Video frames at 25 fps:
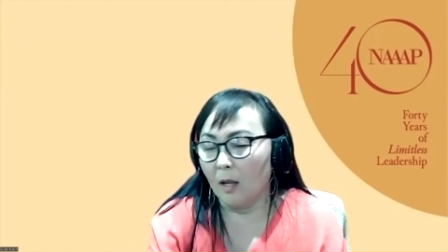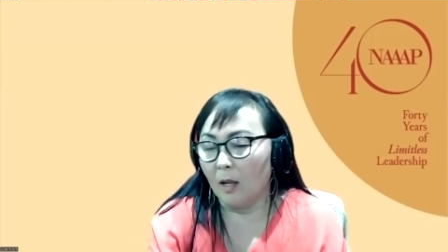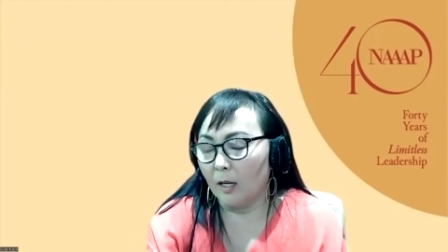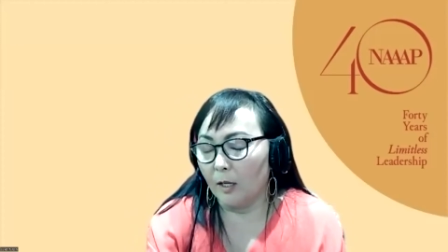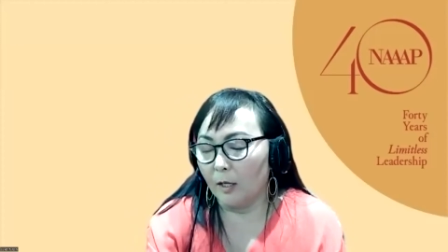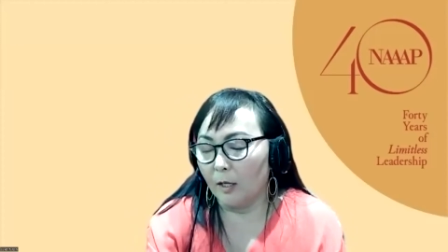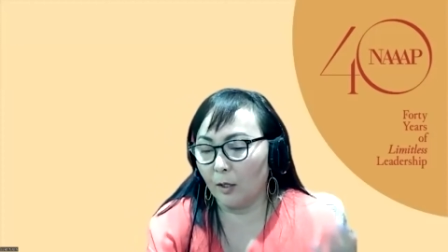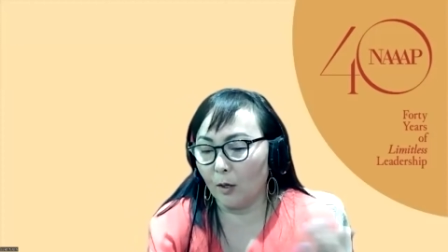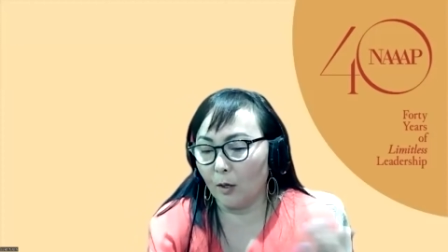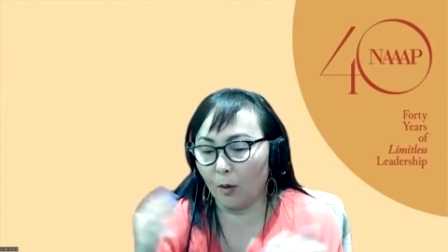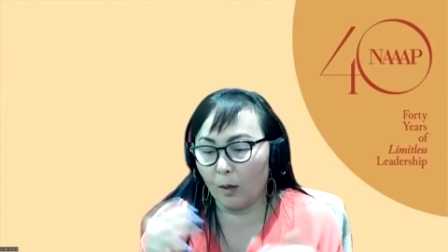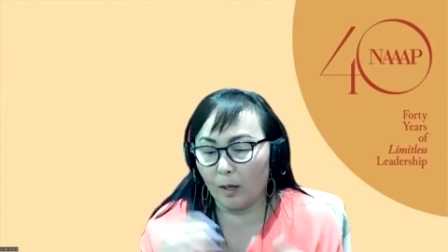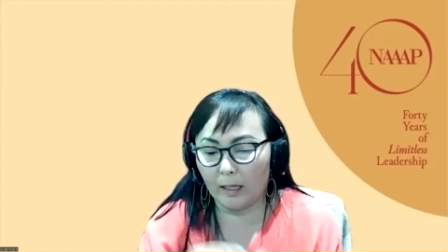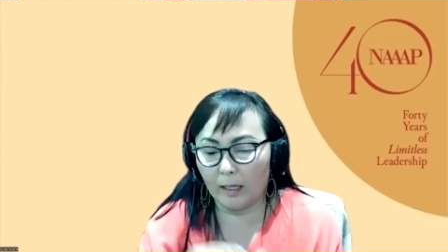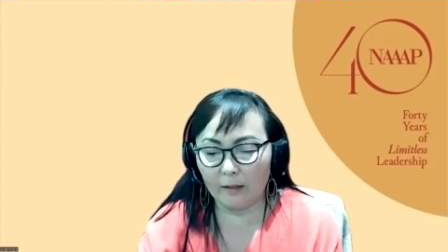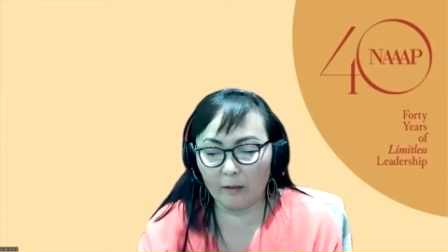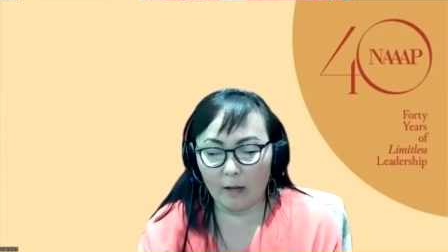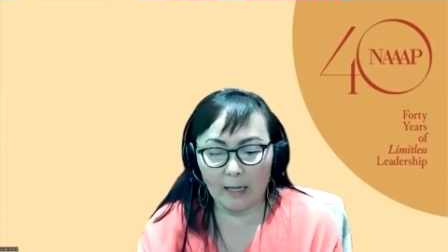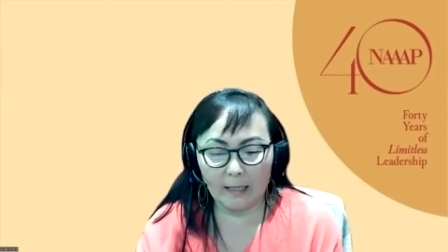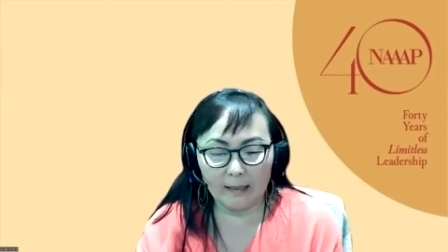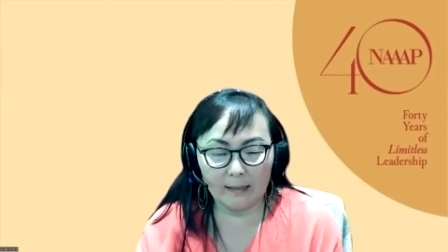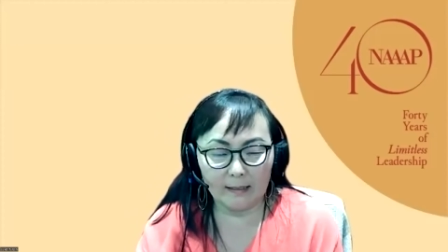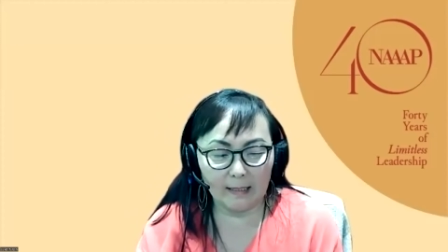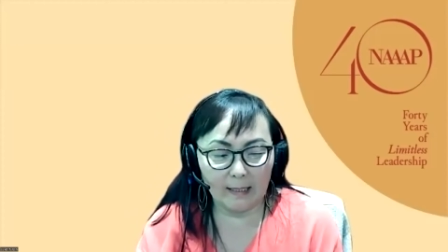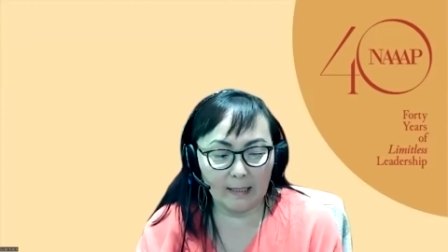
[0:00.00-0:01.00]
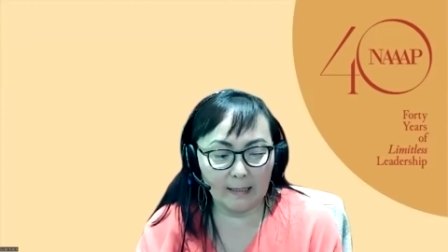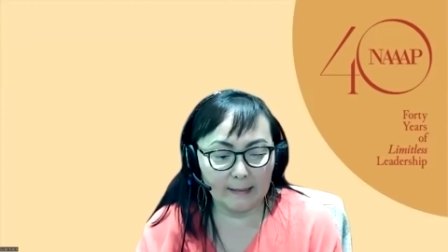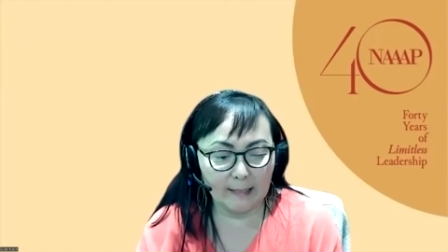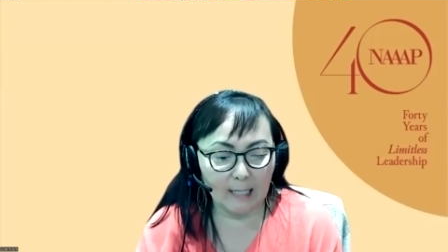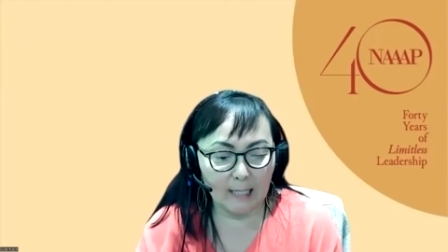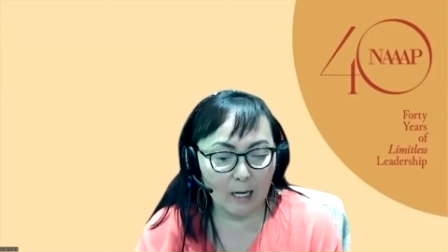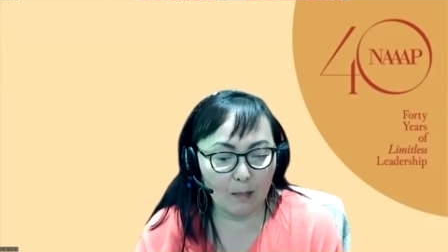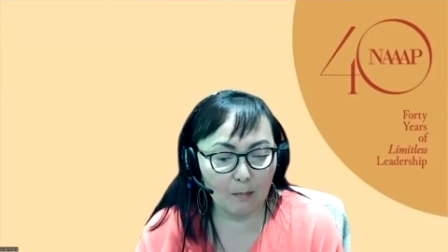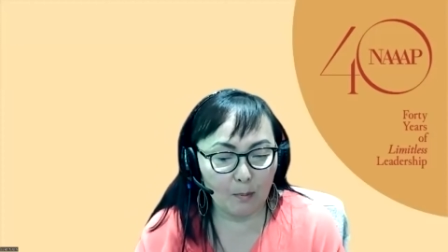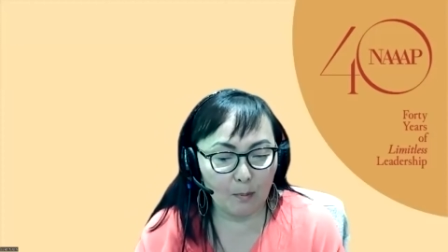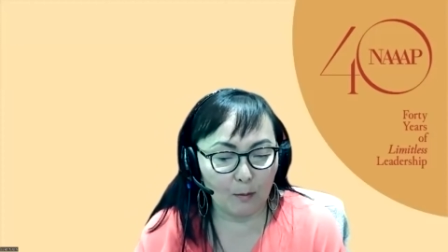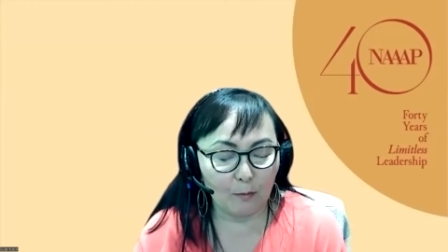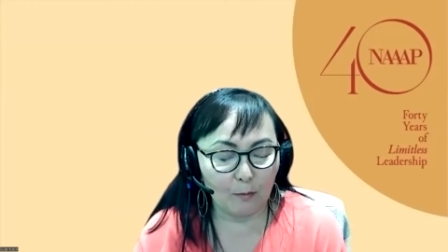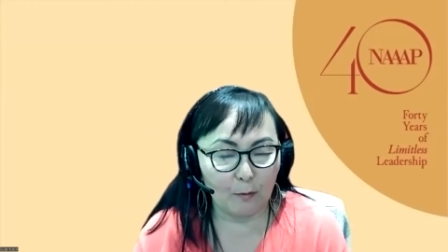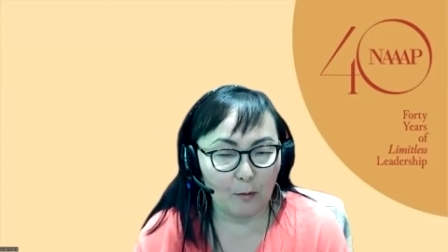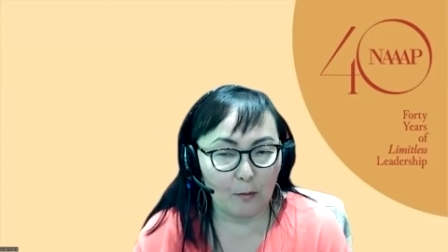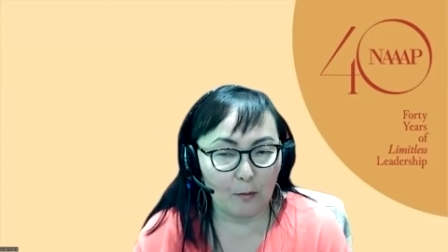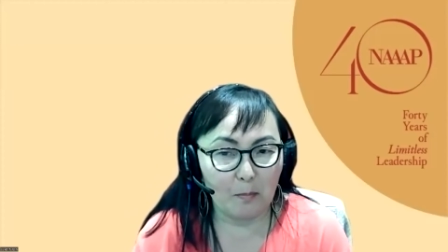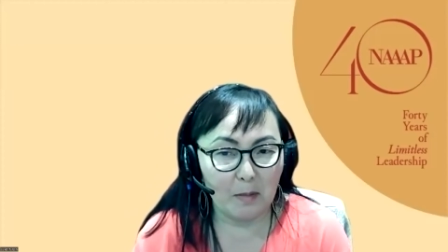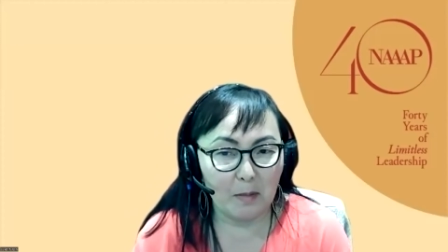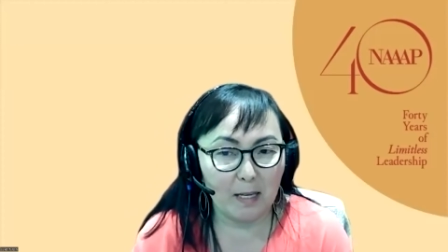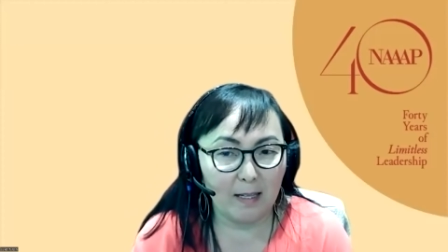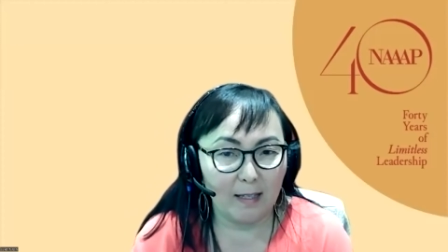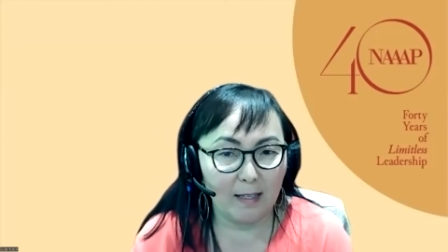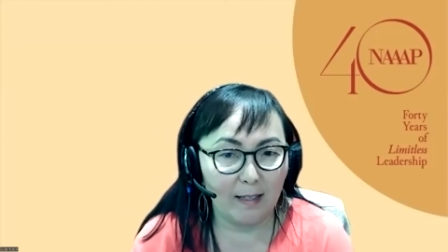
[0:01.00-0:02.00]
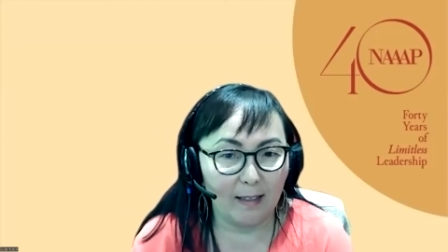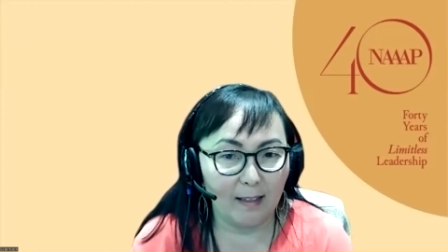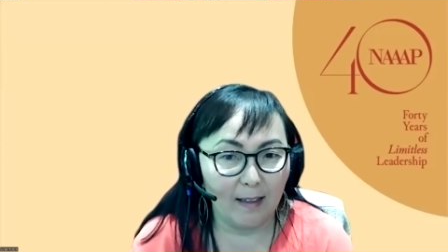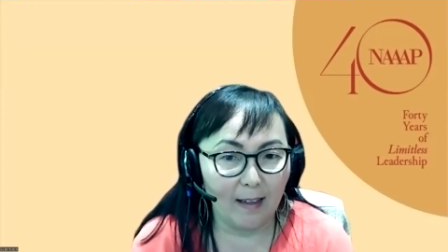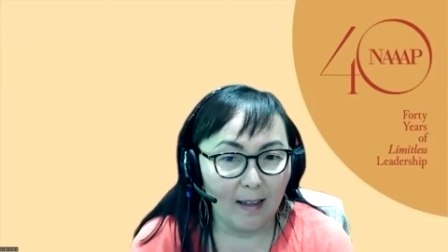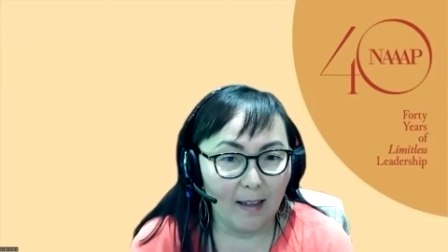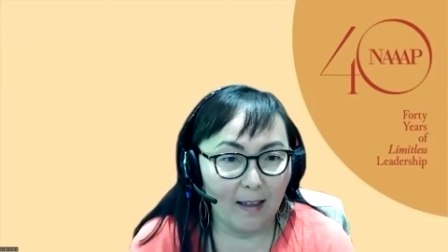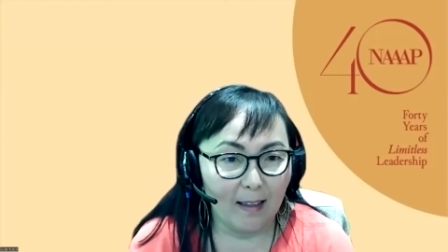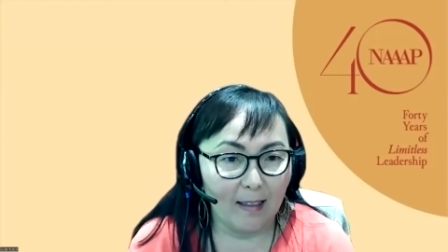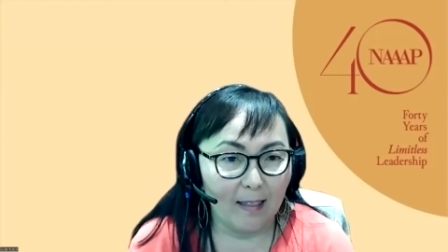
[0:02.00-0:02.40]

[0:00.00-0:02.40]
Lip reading: an example for me